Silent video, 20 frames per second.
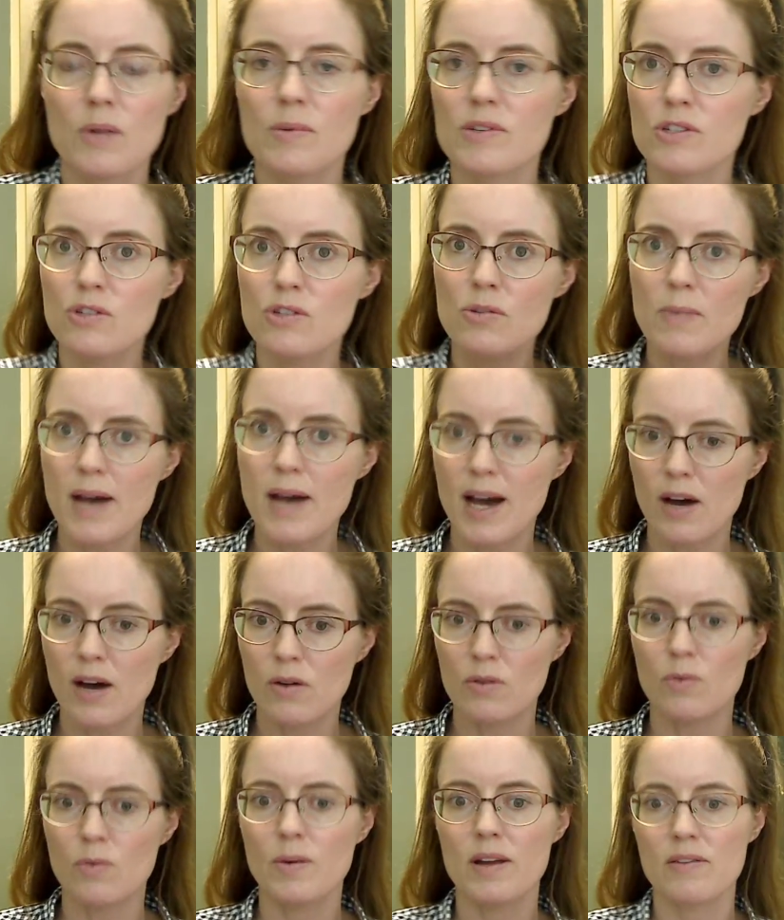We zoom
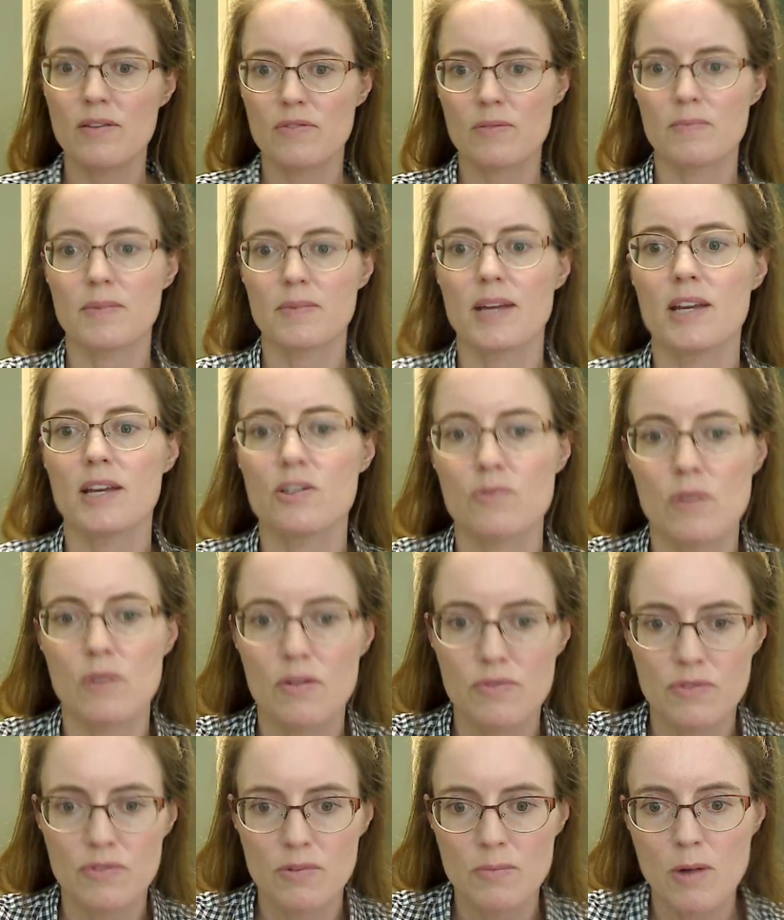out away from K-12
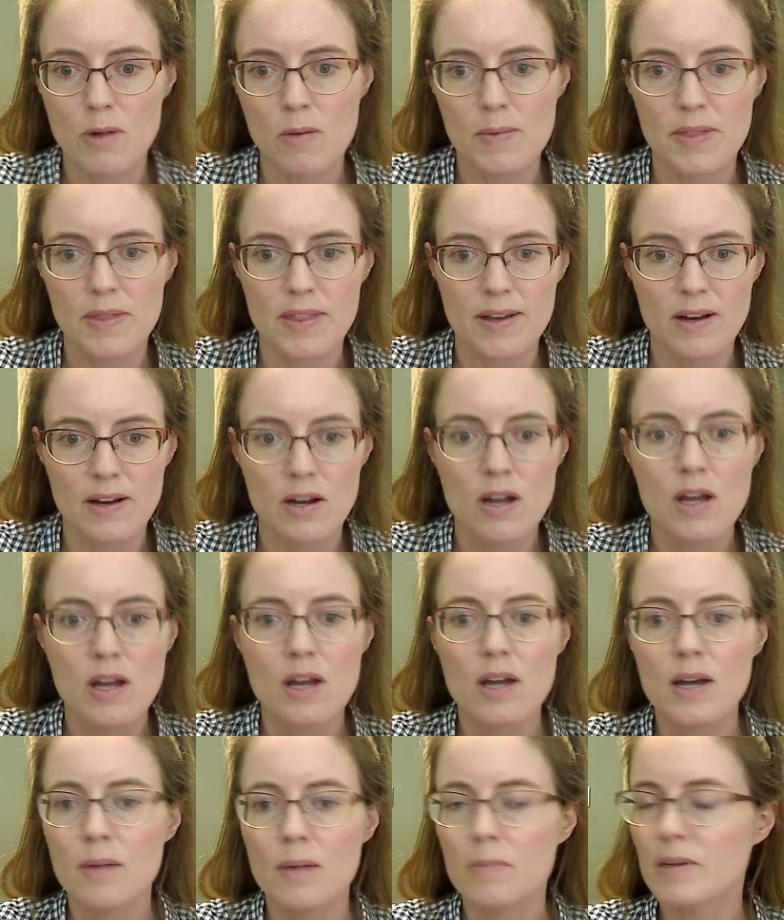for a moment there,
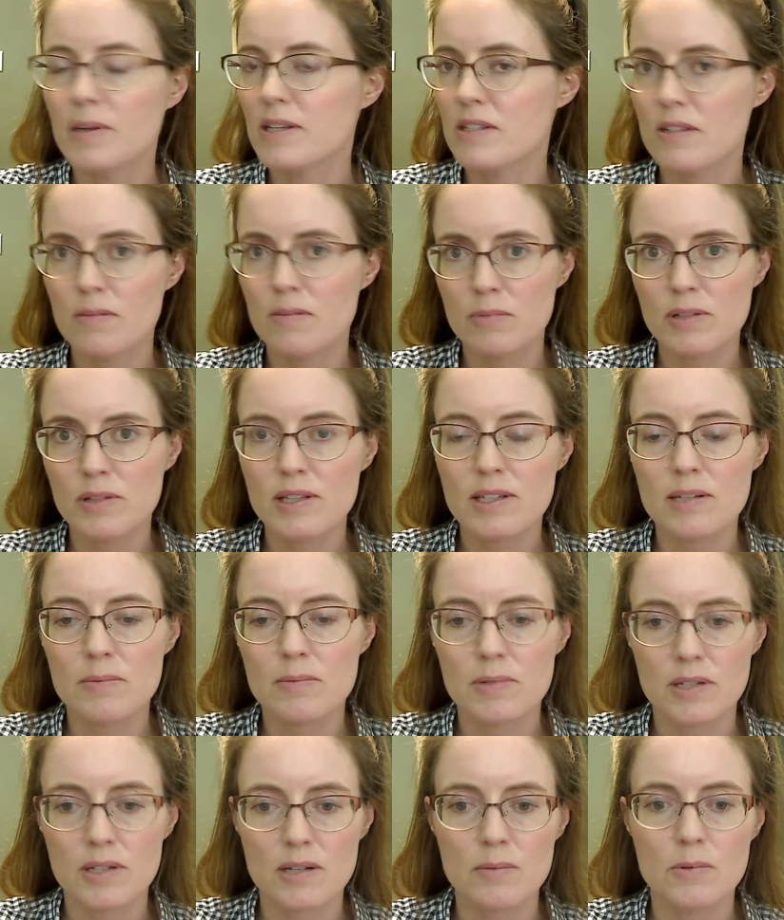but it's completely
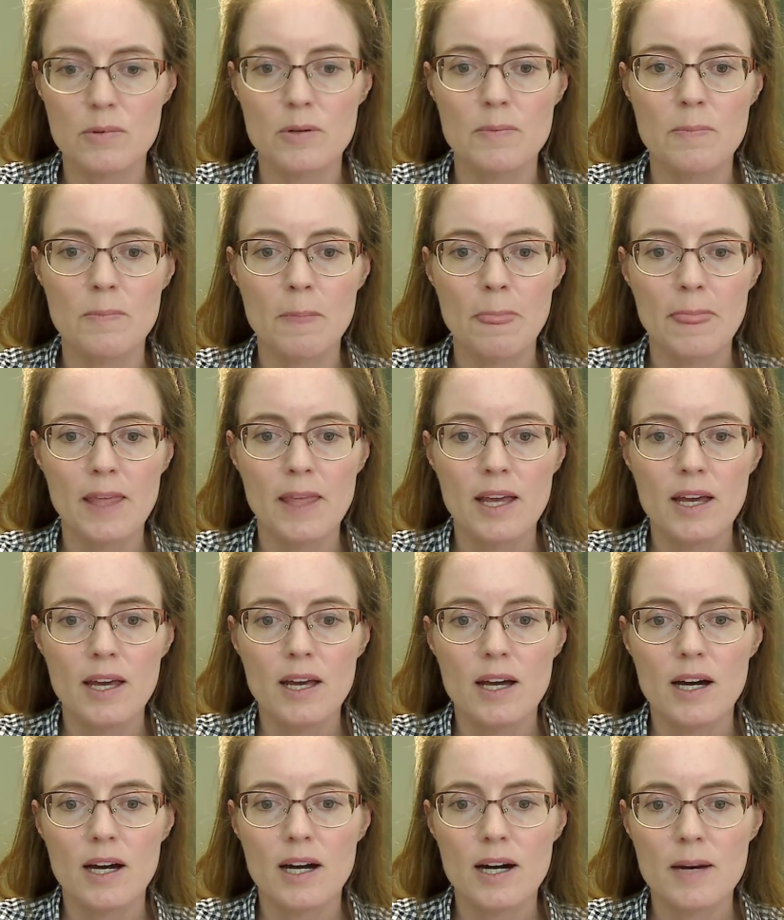applicable.
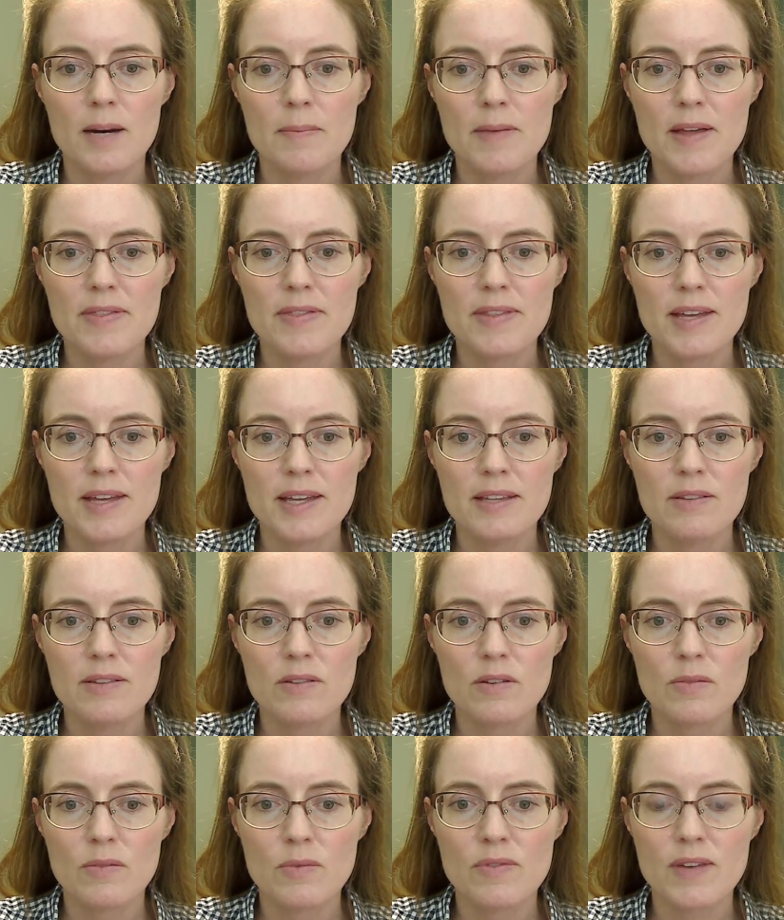And then
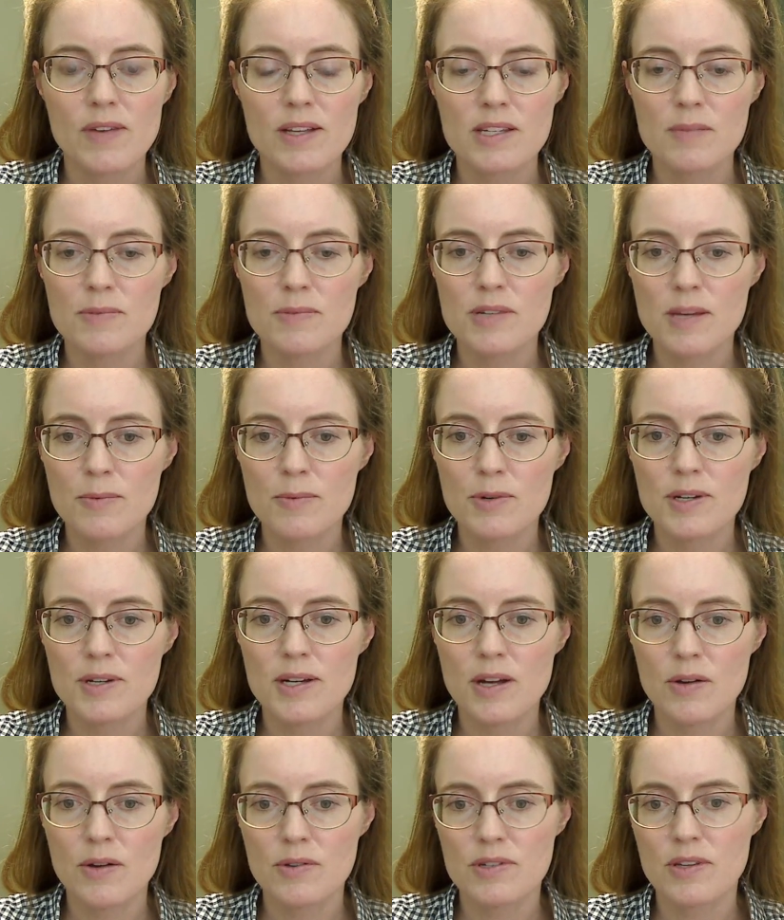we've got some summary
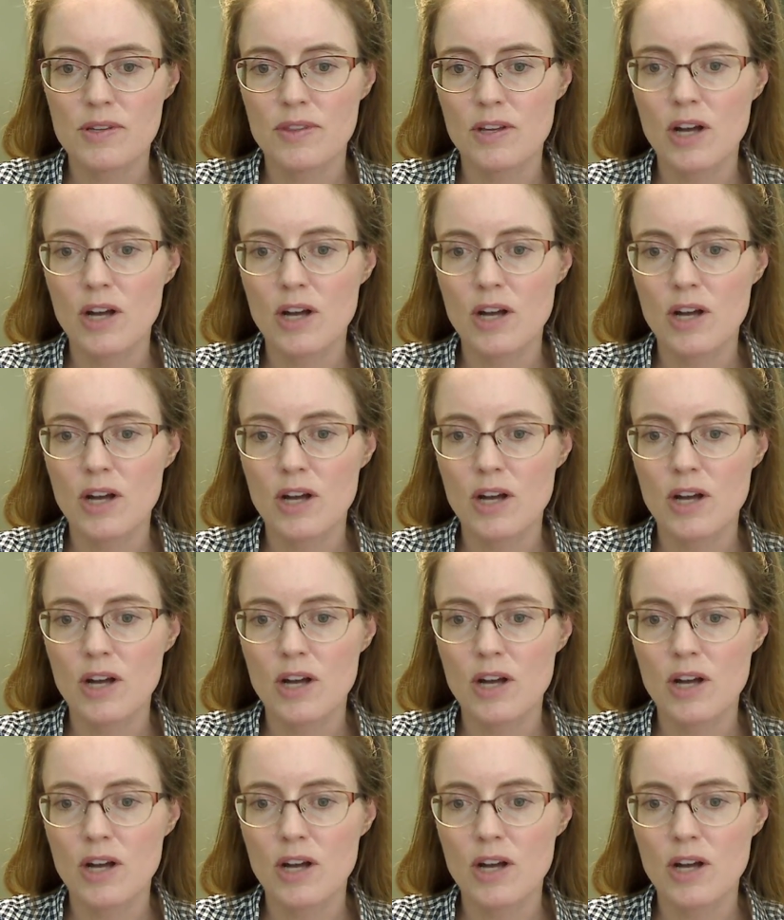notes on the